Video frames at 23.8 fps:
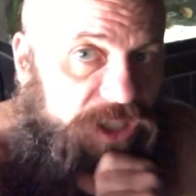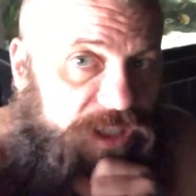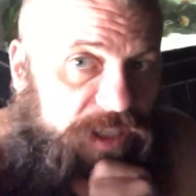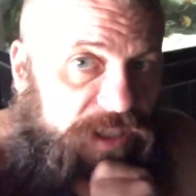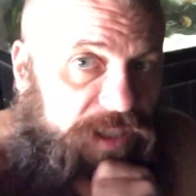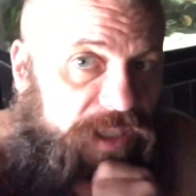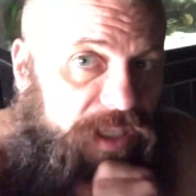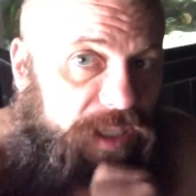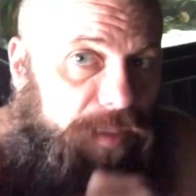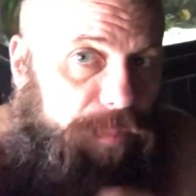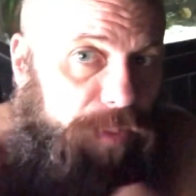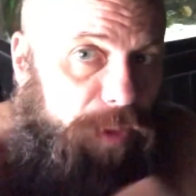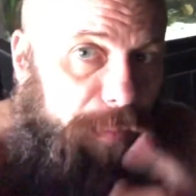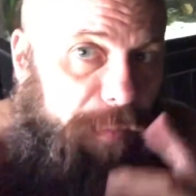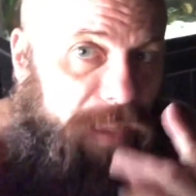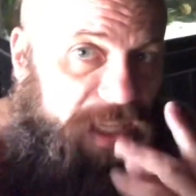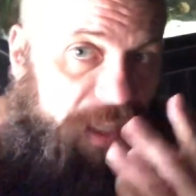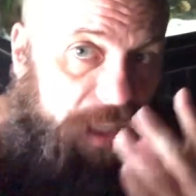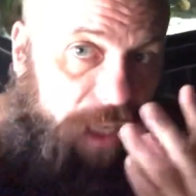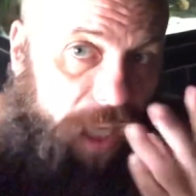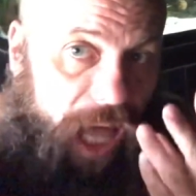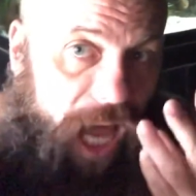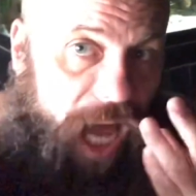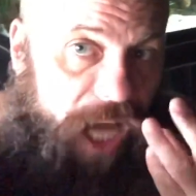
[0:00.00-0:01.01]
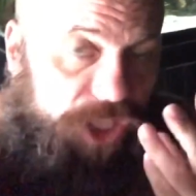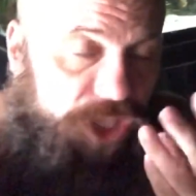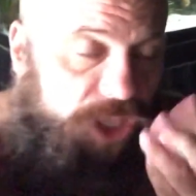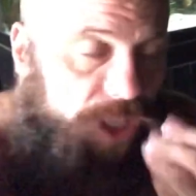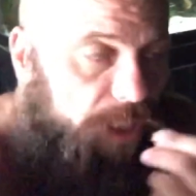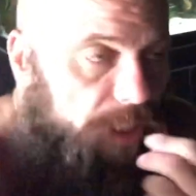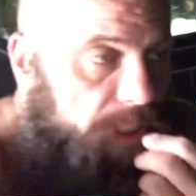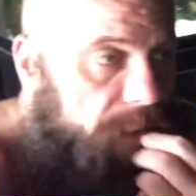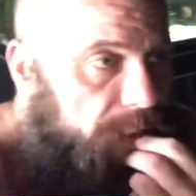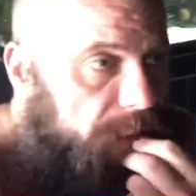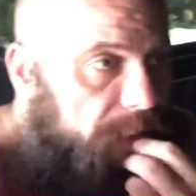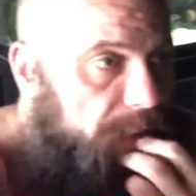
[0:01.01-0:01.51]
and implement
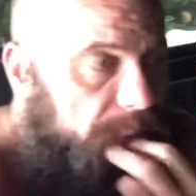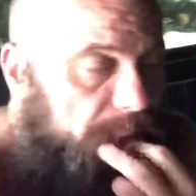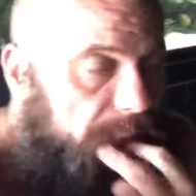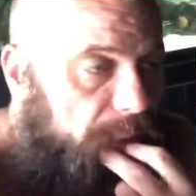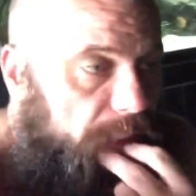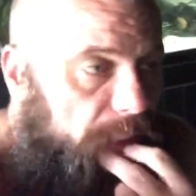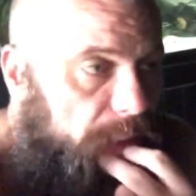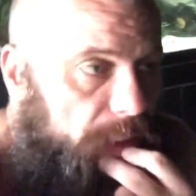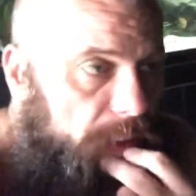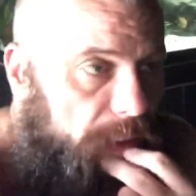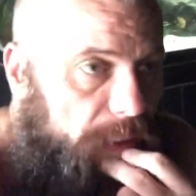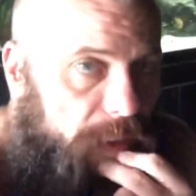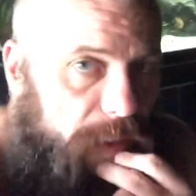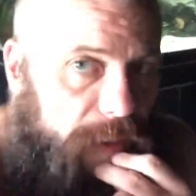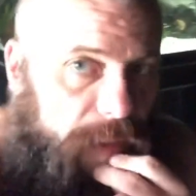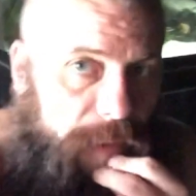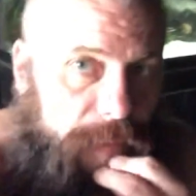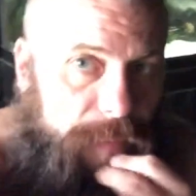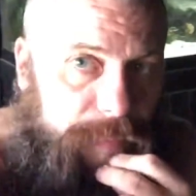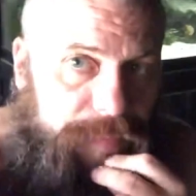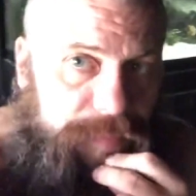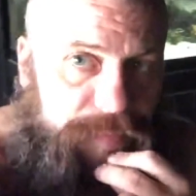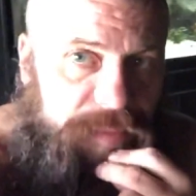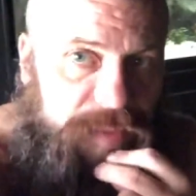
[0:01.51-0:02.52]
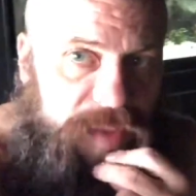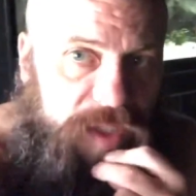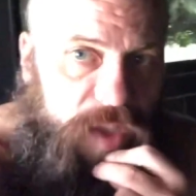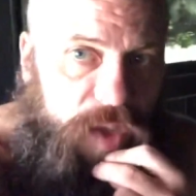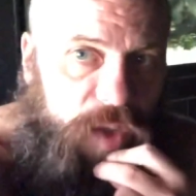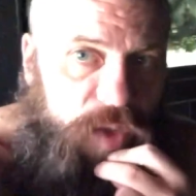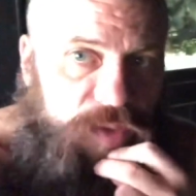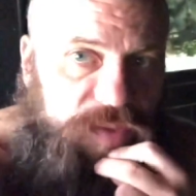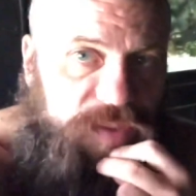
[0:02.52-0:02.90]
logic, you know,